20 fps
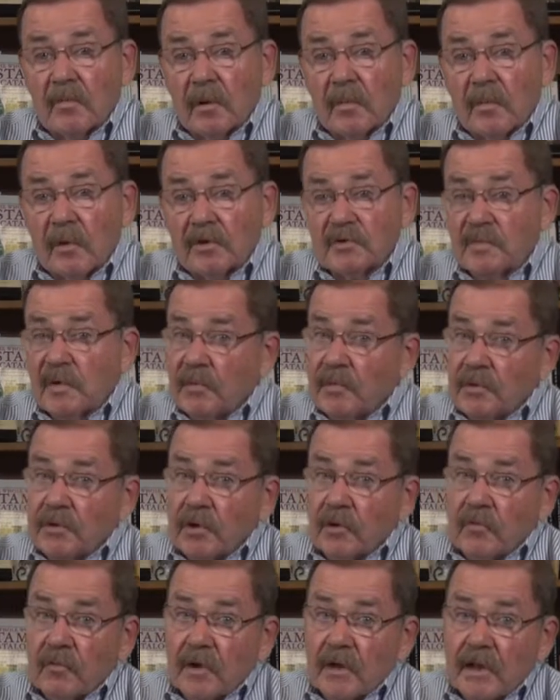What most people
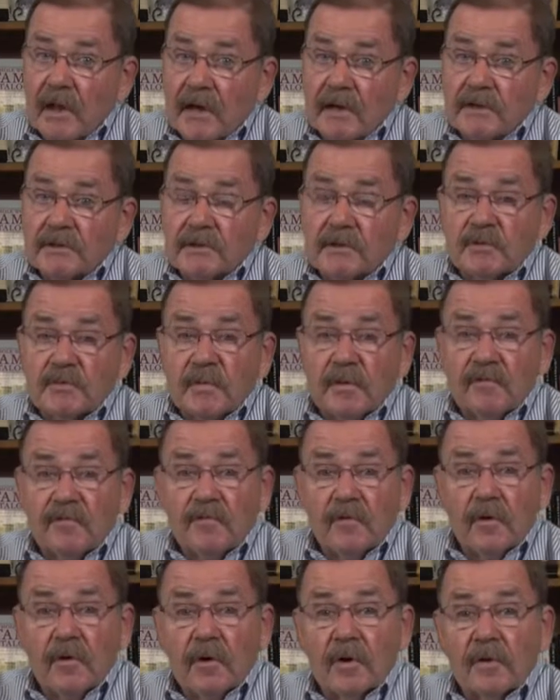don't realize is
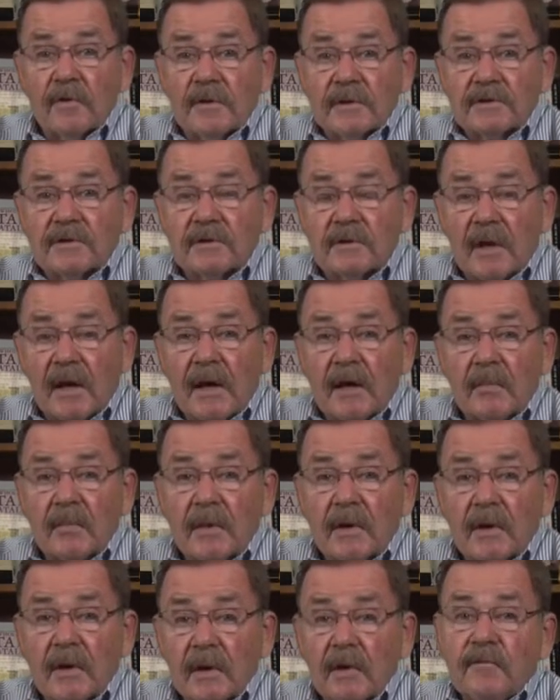before this stamp,
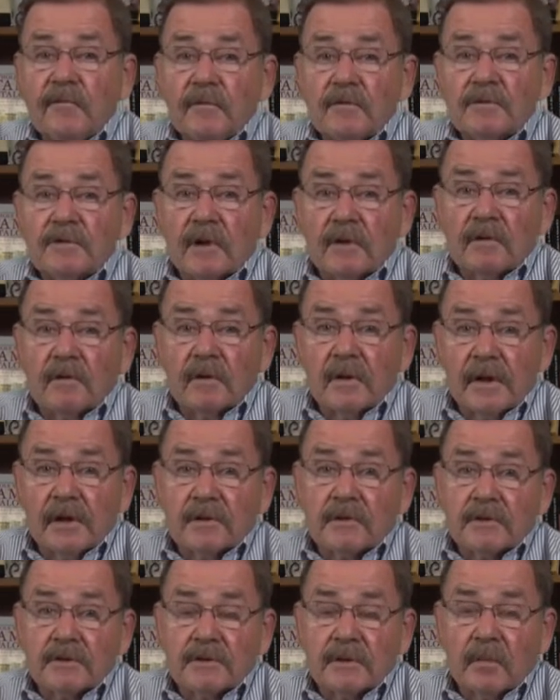if you sent a
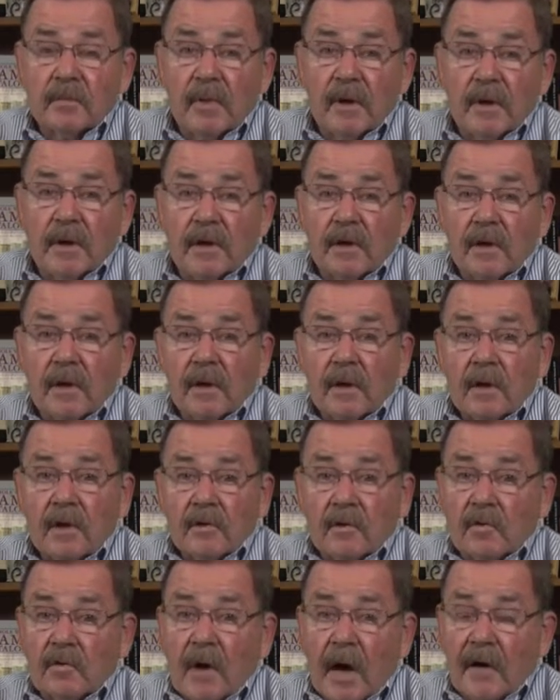letter to somebody,
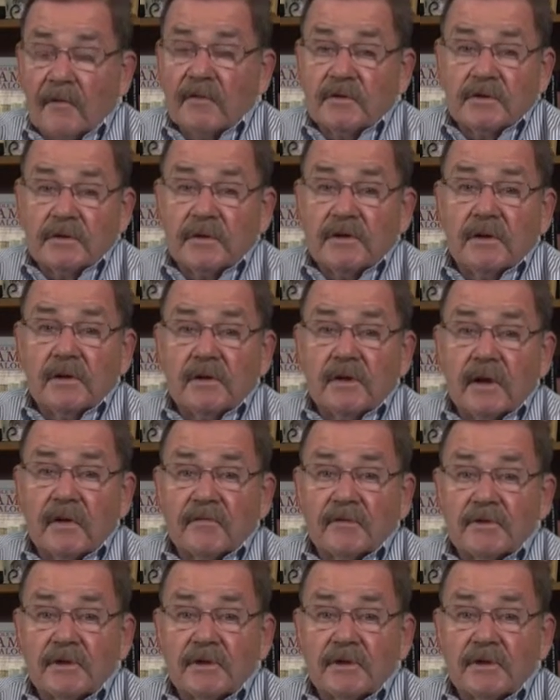you obviously didn't have a